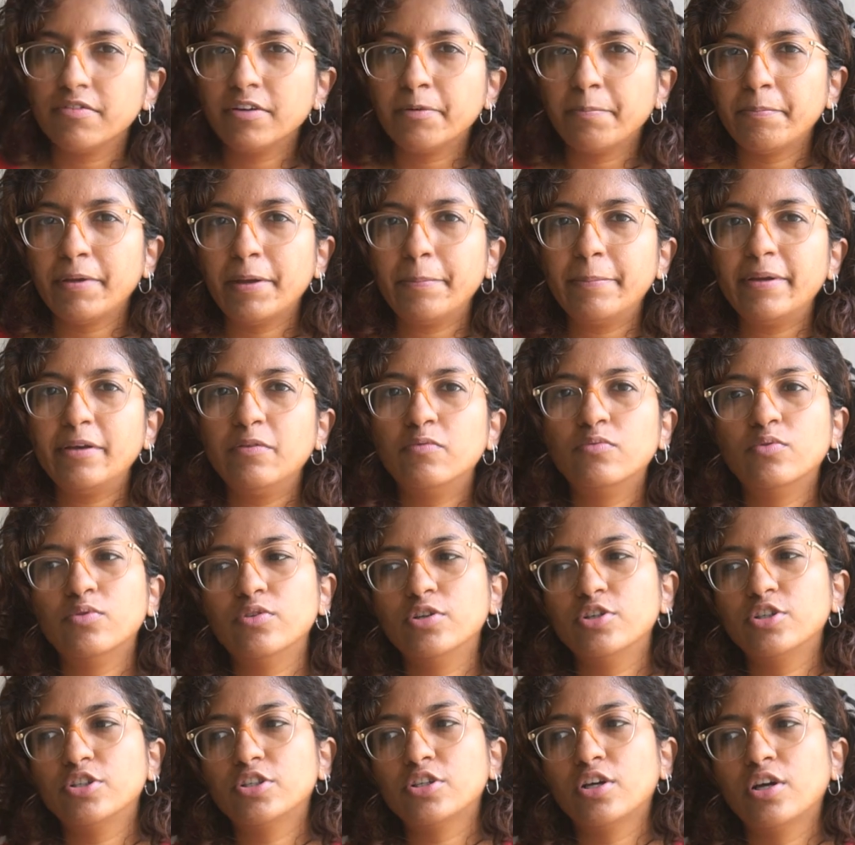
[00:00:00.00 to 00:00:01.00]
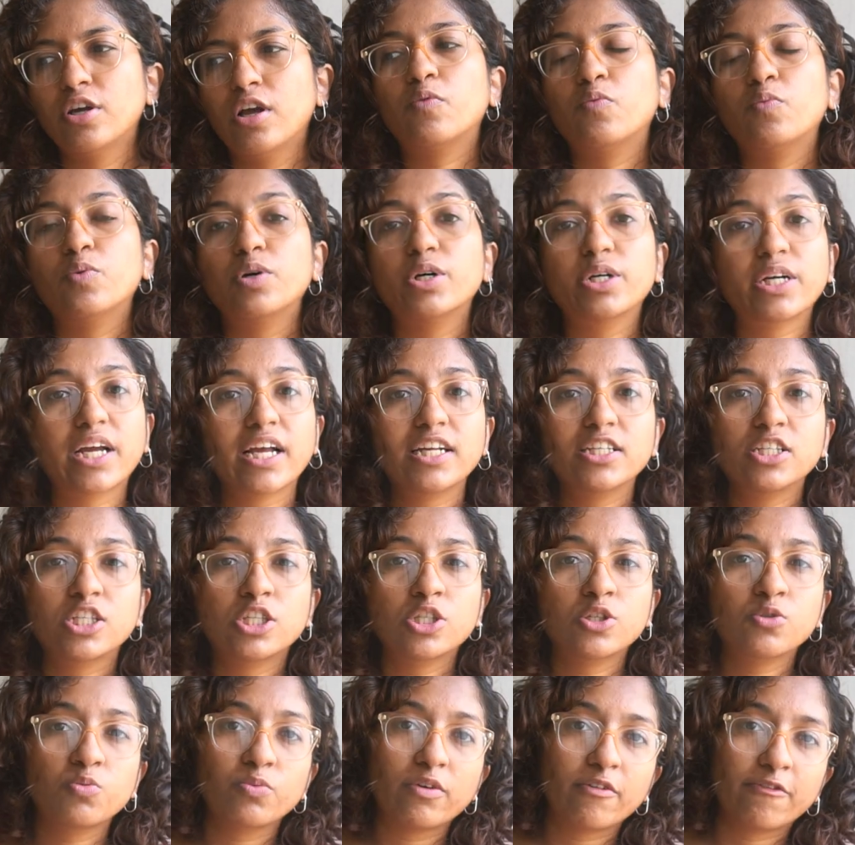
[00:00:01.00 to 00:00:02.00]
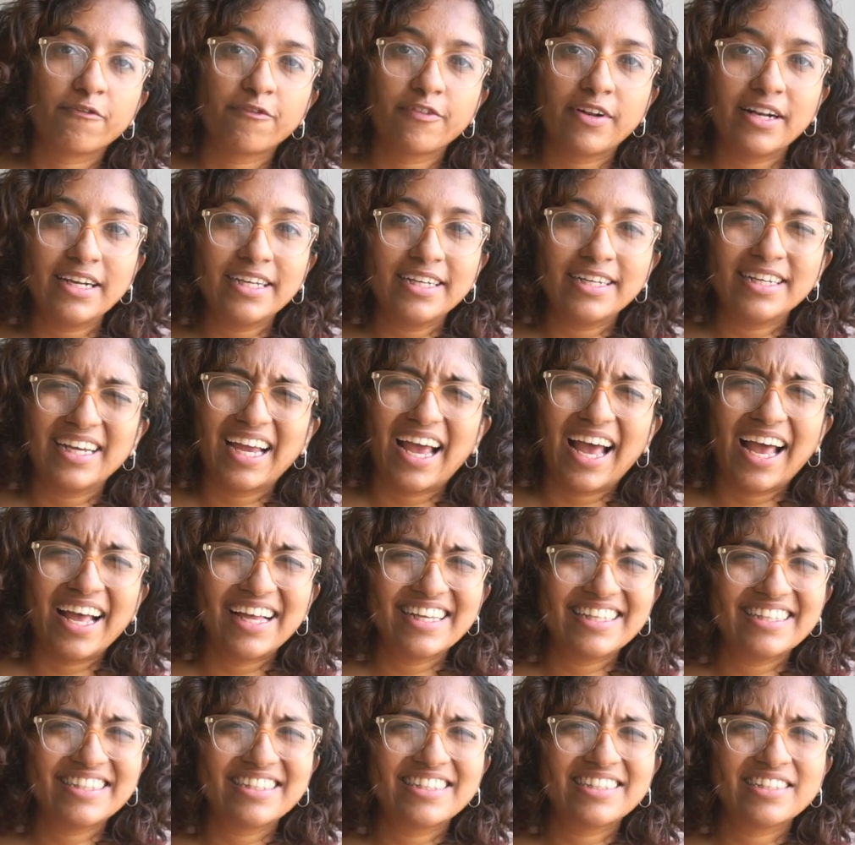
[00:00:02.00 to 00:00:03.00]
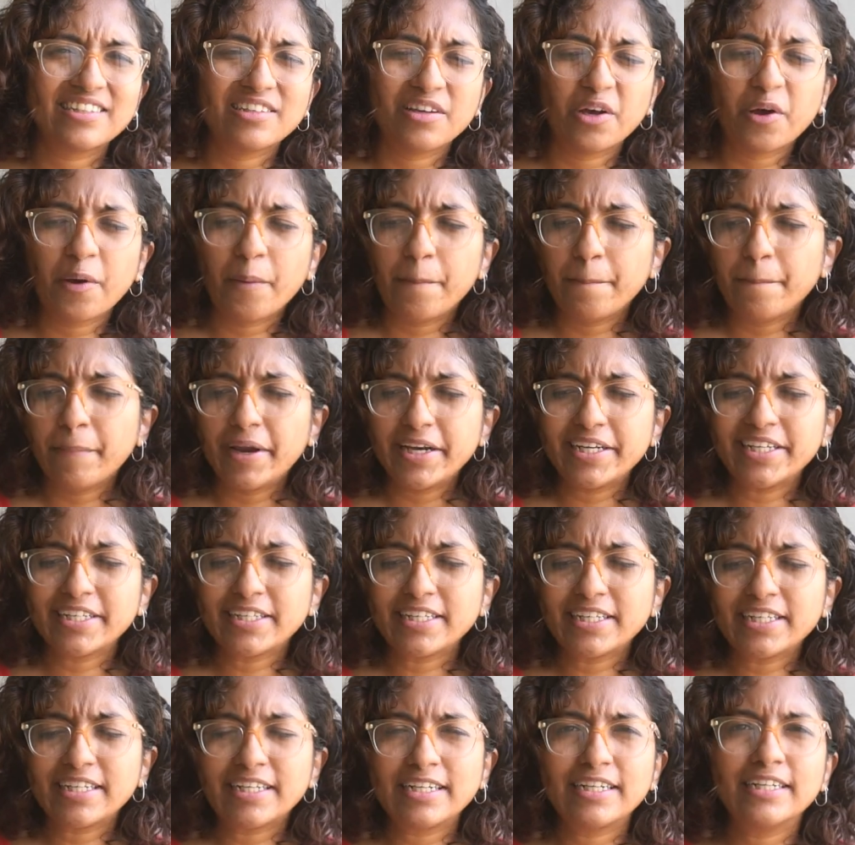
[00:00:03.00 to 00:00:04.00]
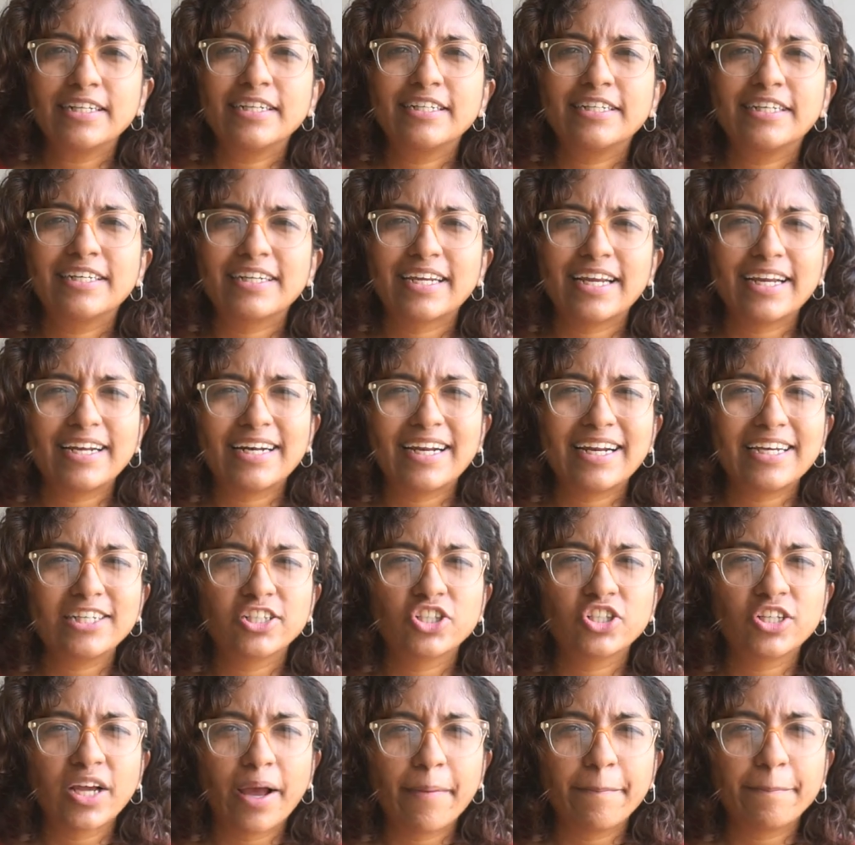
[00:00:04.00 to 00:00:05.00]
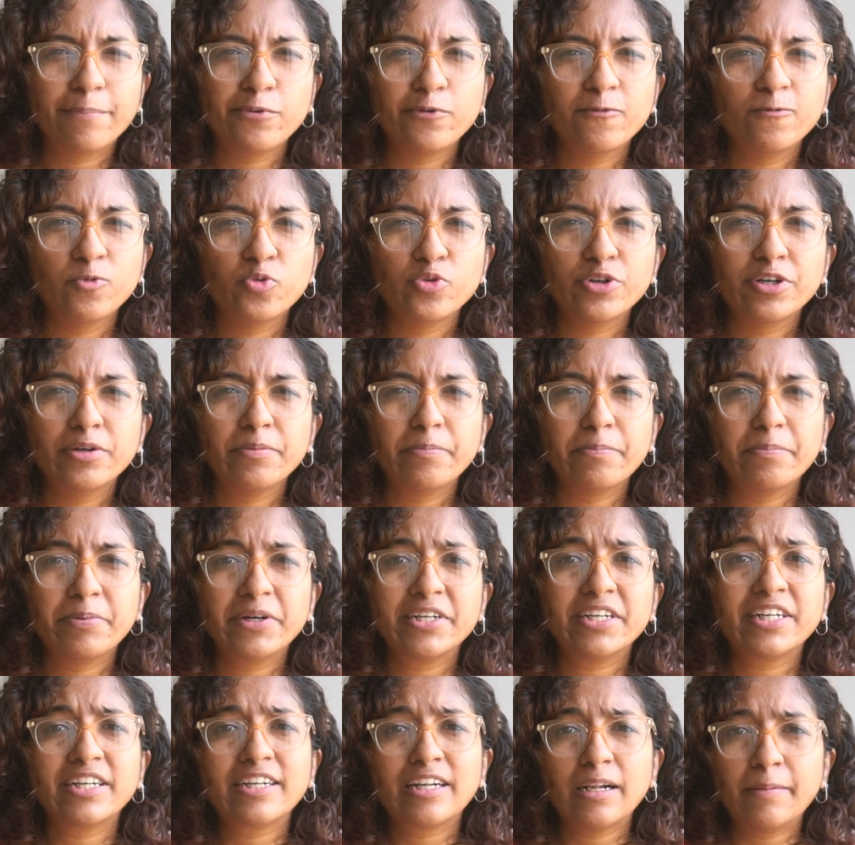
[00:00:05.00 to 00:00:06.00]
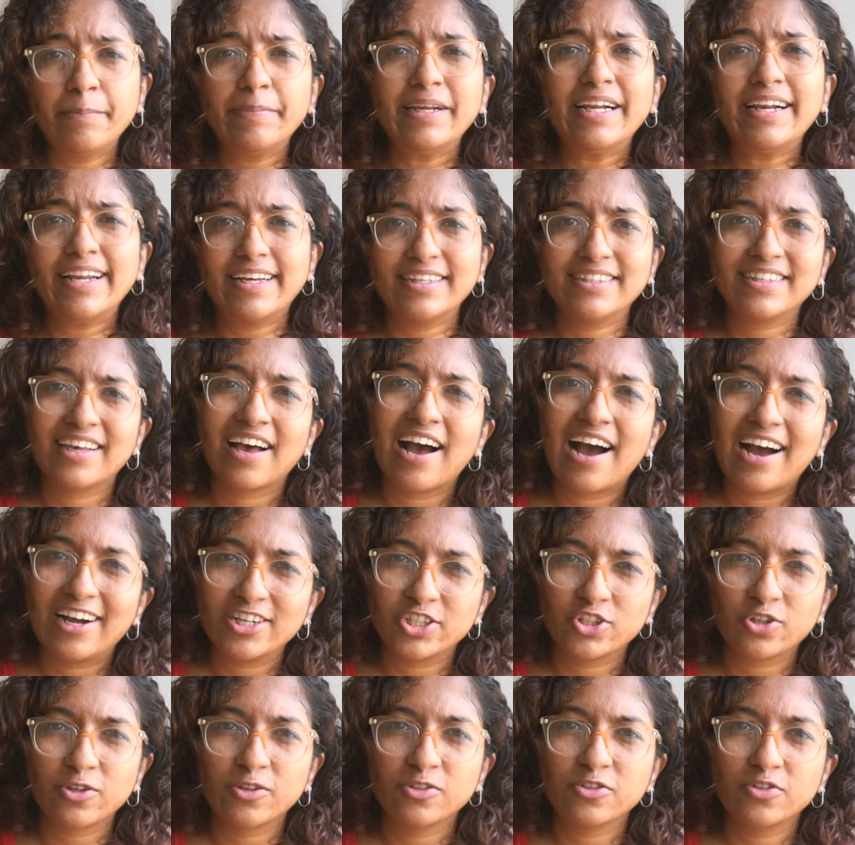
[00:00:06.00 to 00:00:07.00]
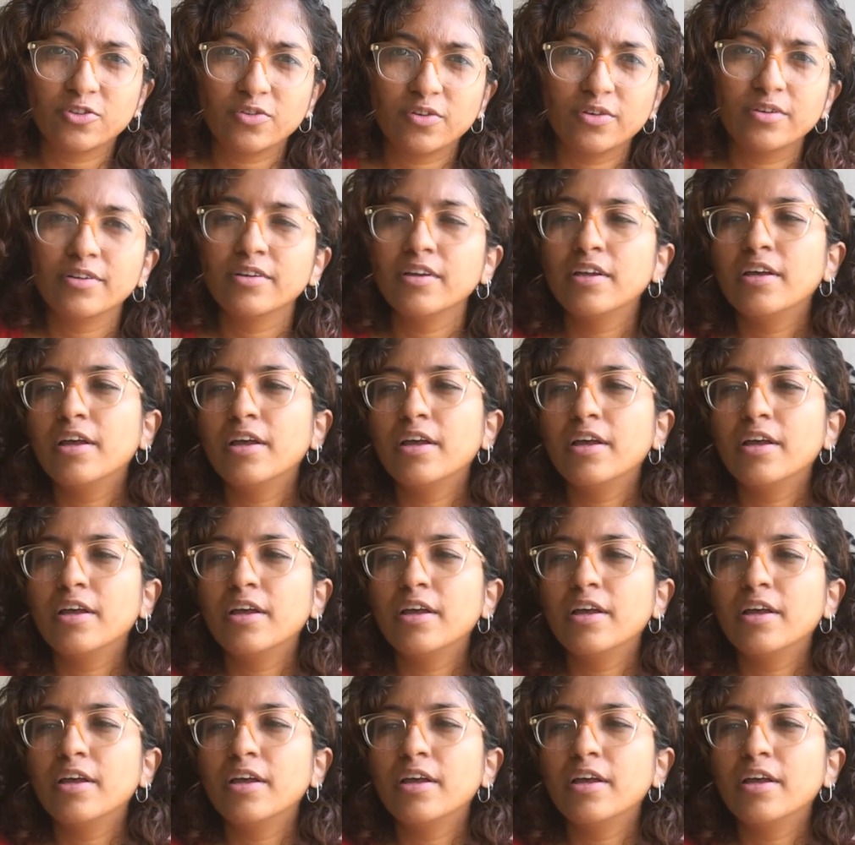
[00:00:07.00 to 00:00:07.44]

It maybe won't work as swiftly as a medical grade shampoo would, but it will be less harsh also,